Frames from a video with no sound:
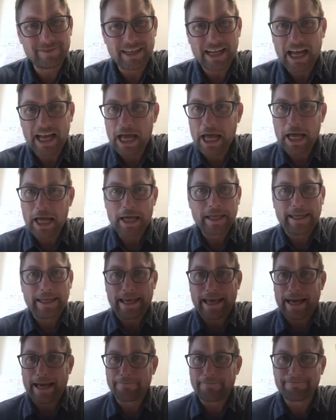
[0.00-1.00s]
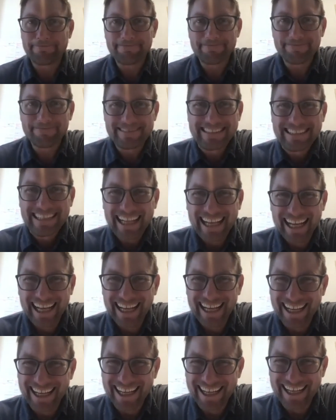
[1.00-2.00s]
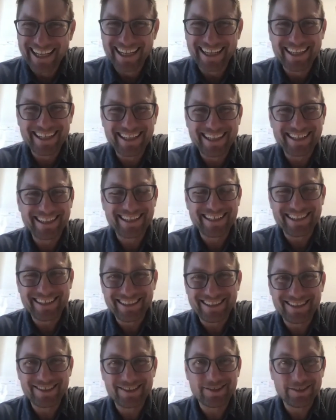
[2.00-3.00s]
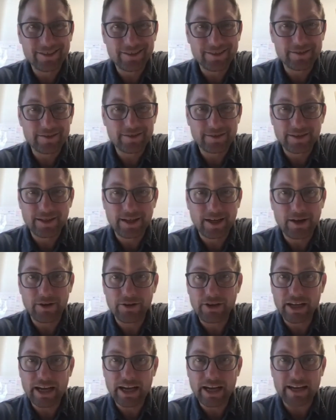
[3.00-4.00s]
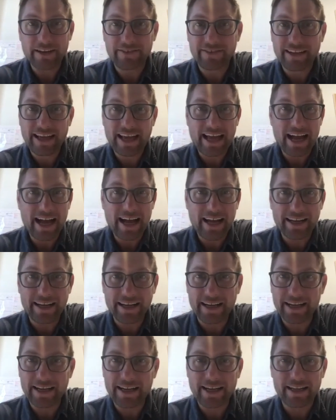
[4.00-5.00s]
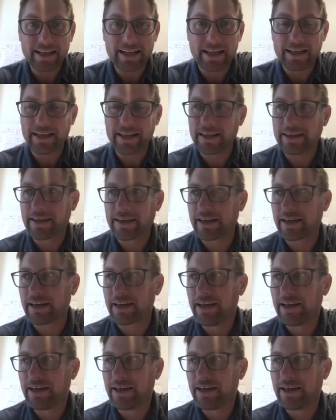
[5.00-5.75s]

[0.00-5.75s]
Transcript: Just no more. And that's just not true, is it? No, you got to stay on it. And I think,